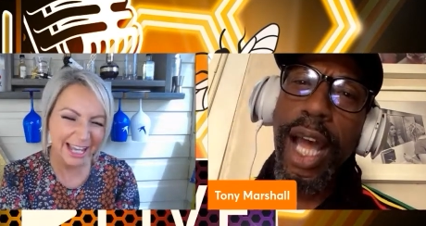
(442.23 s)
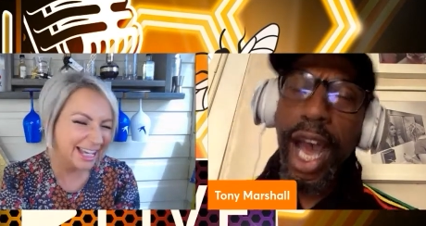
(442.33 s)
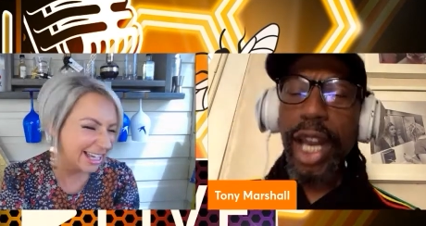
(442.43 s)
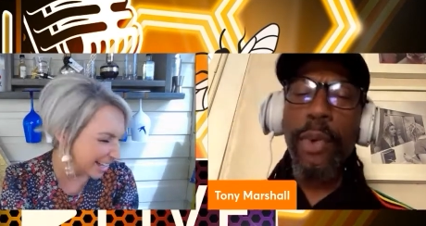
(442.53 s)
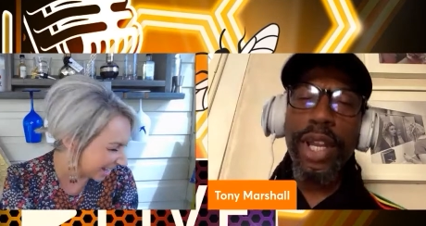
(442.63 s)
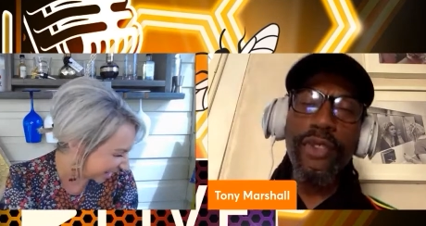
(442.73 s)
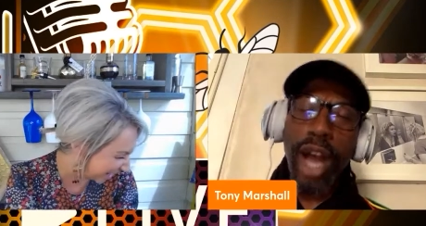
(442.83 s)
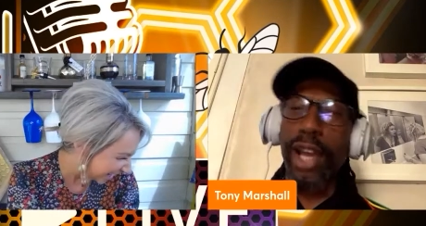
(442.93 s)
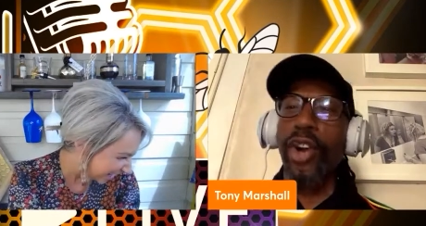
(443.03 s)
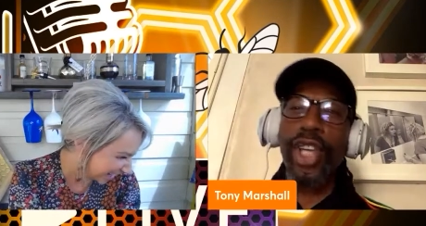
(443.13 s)
Speaker 1: And I went, right,
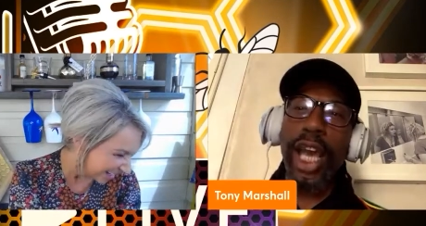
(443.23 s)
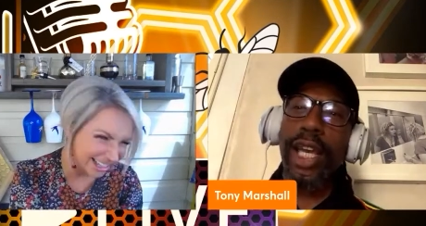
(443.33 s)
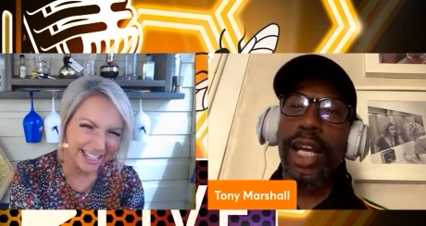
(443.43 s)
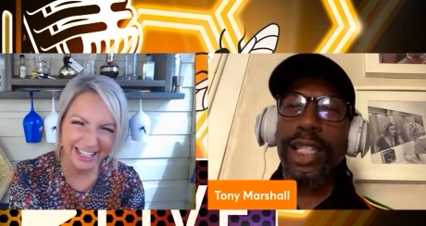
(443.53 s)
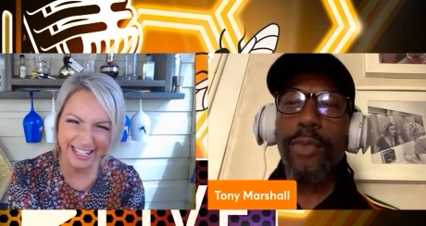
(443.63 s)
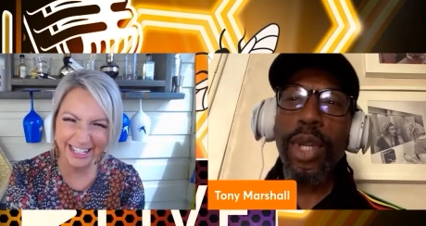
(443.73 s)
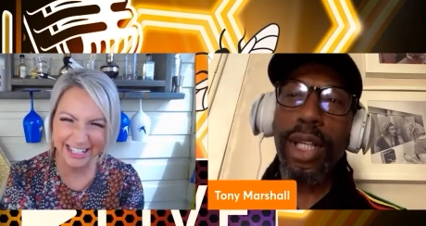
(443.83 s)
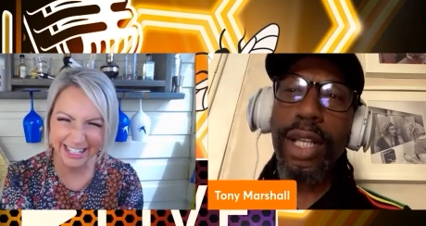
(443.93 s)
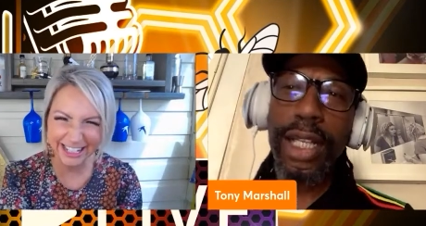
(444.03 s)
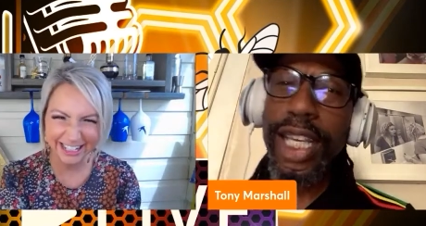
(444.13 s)
okay. I said, well,
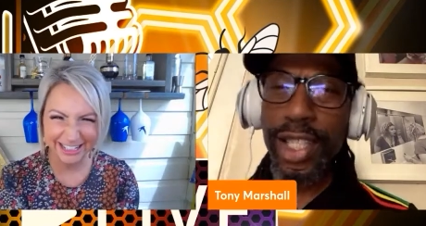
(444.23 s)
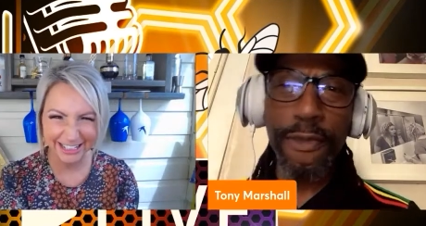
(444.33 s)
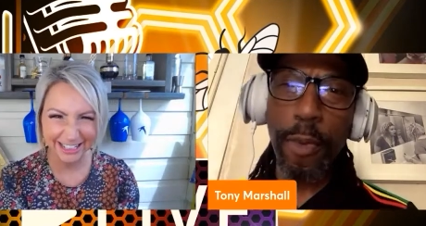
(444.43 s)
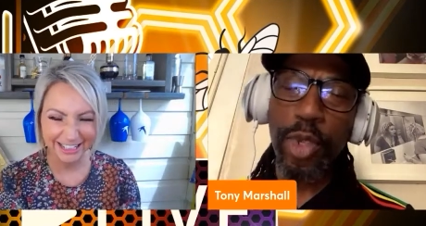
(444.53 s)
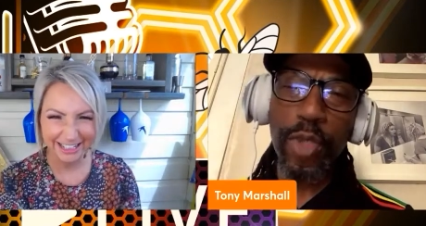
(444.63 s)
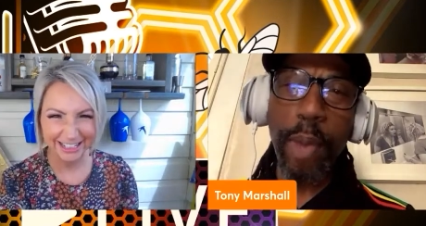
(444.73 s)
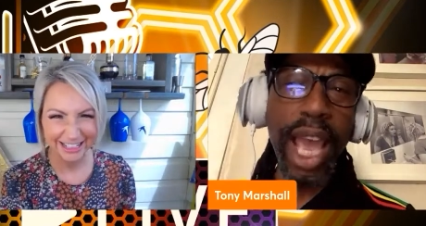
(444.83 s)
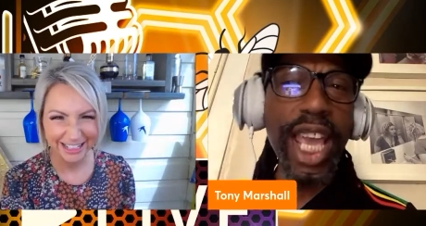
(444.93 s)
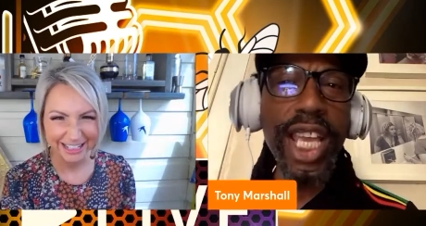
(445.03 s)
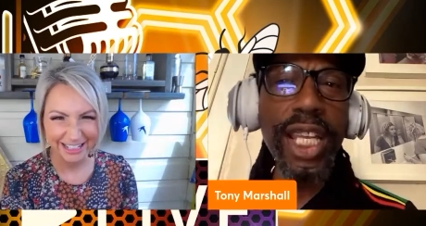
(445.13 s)
is he from
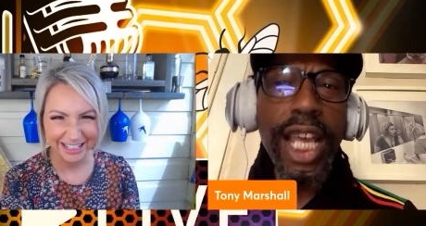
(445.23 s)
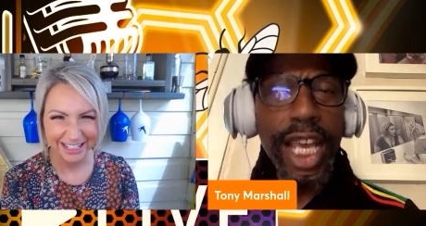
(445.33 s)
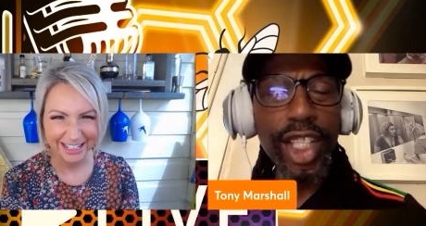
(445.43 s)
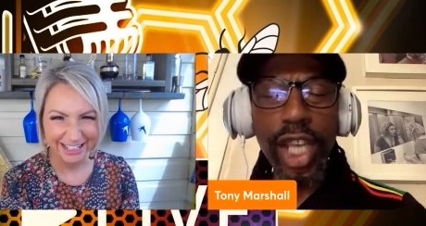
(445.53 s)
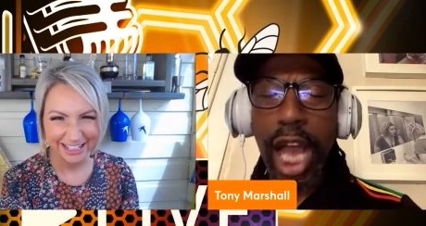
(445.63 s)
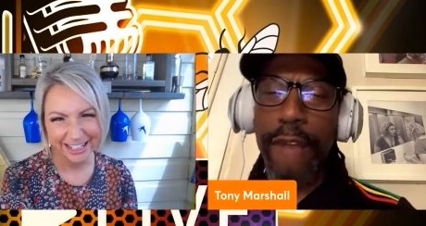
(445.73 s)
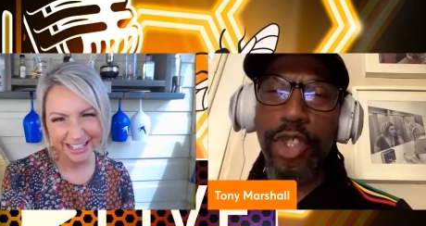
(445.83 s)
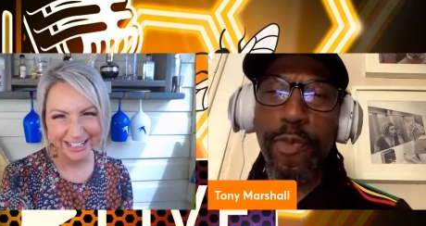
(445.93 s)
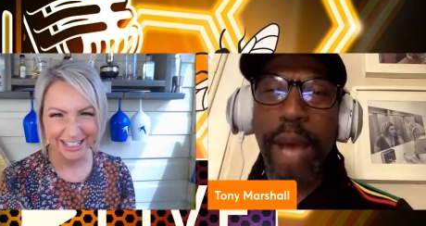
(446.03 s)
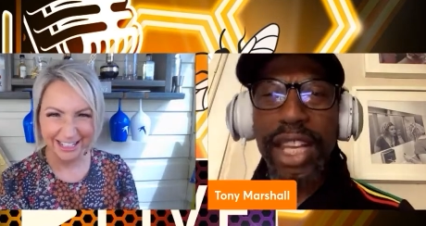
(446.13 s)
Spain? Is he half
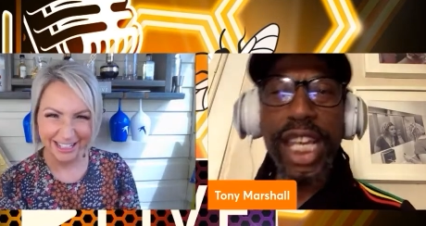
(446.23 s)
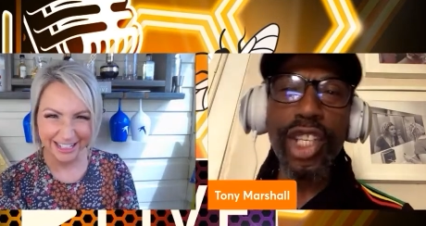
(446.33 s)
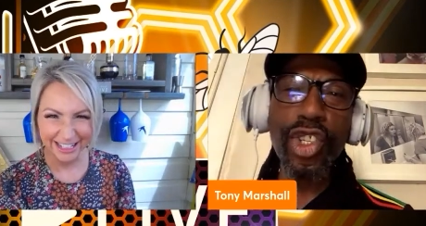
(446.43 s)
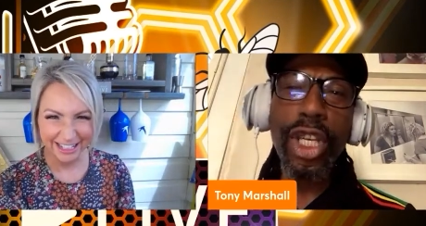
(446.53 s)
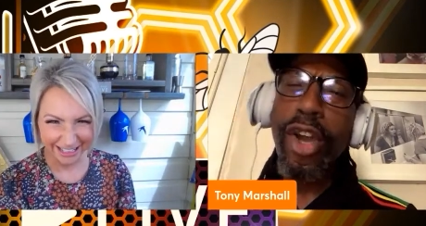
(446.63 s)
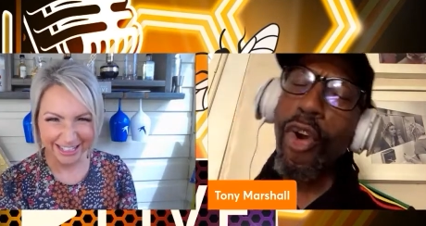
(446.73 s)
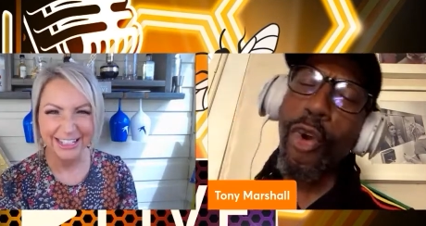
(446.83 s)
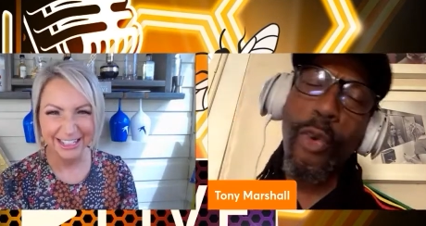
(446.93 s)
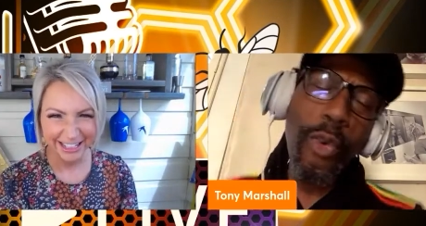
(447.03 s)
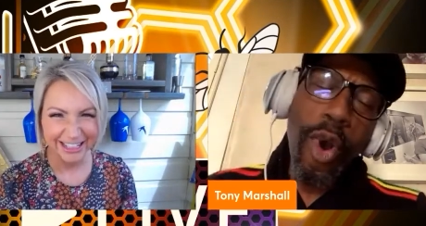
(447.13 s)
Spanish
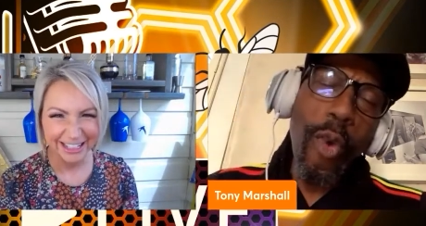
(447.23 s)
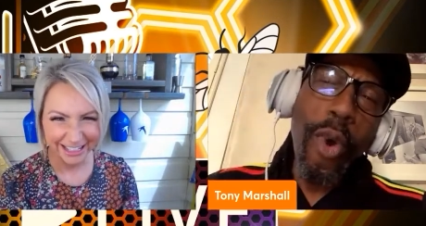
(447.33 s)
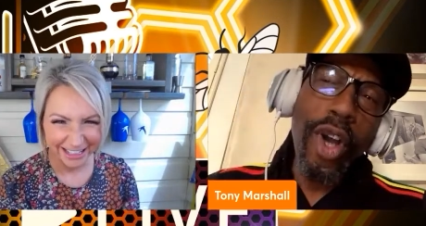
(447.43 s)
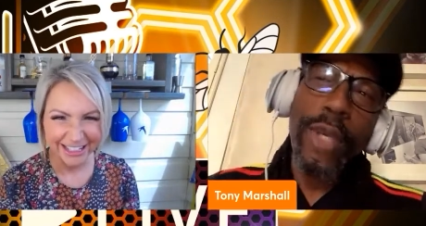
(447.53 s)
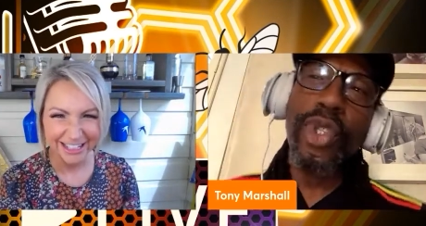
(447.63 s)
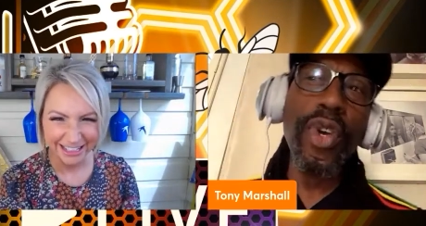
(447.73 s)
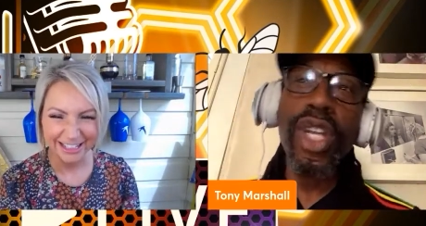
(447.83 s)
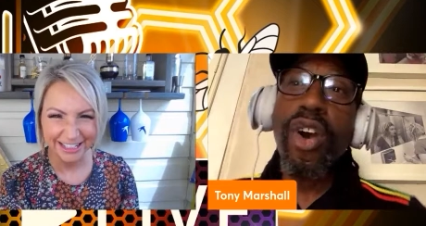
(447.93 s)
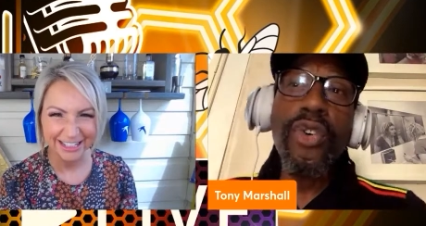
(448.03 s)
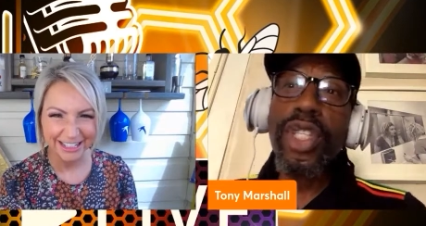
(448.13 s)
or or what? He was going,
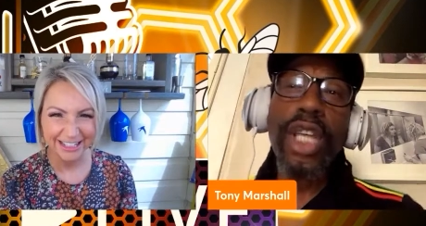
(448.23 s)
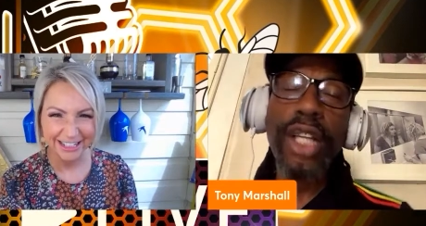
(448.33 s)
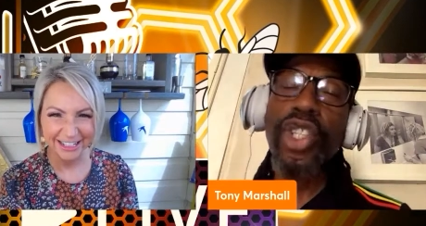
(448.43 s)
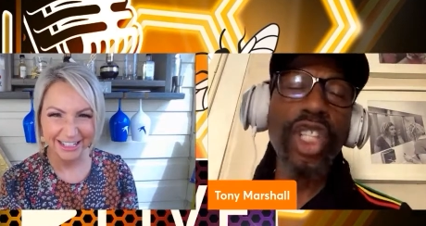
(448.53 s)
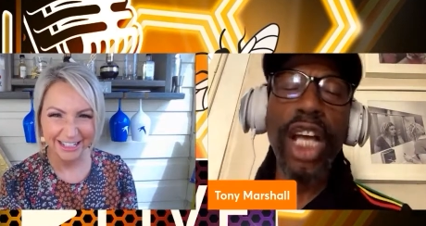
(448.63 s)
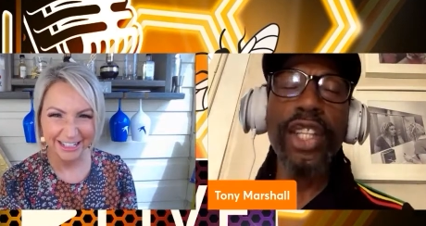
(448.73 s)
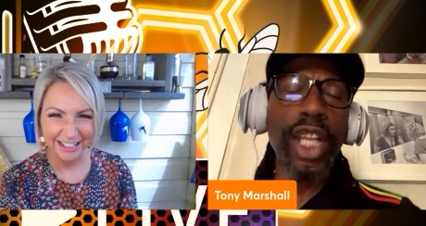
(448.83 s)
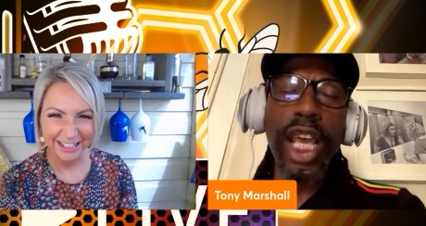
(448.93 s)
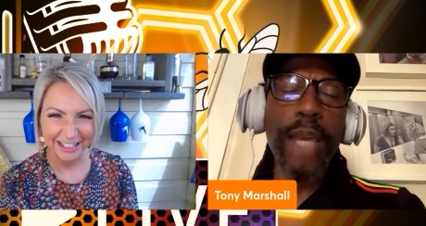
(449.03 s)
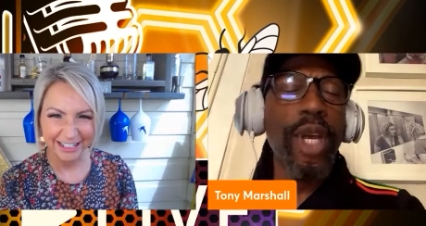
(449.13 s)
no, it's, I just like the
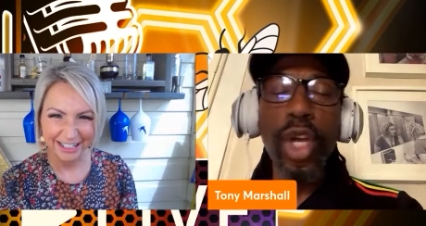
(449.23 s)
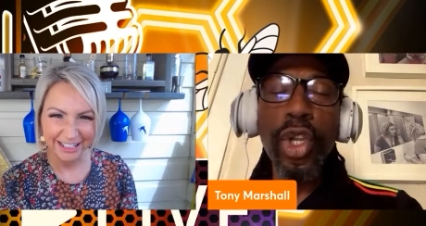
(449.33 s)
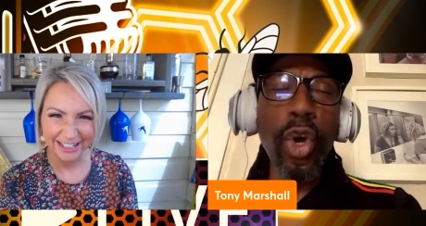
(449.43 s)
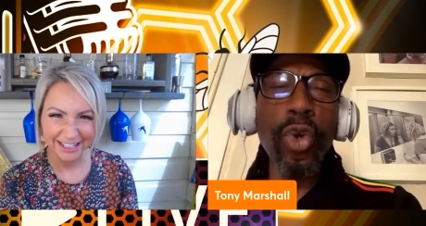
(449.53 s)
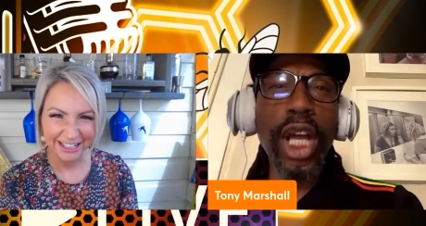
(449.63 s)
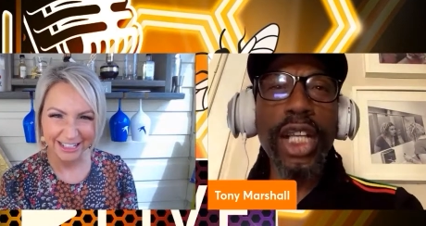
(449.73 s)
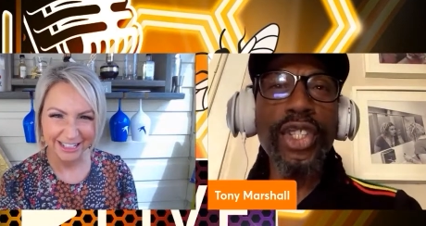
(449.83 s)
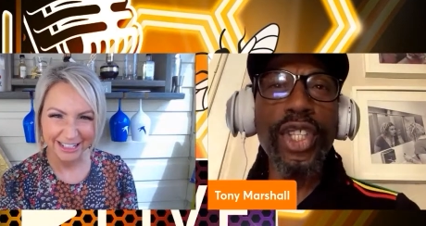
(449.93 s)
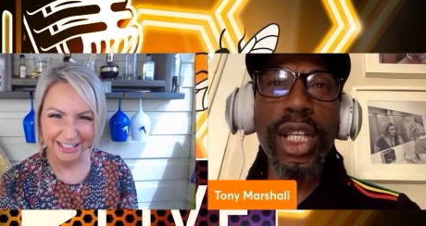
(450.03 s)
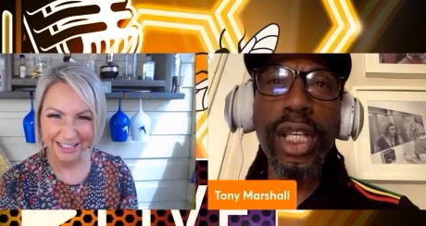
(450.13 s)
name, Noel
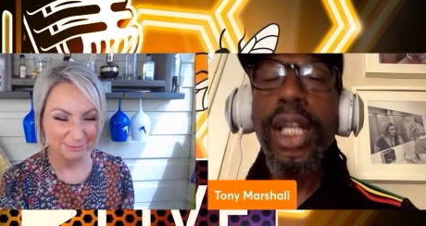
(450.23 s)
Garcia.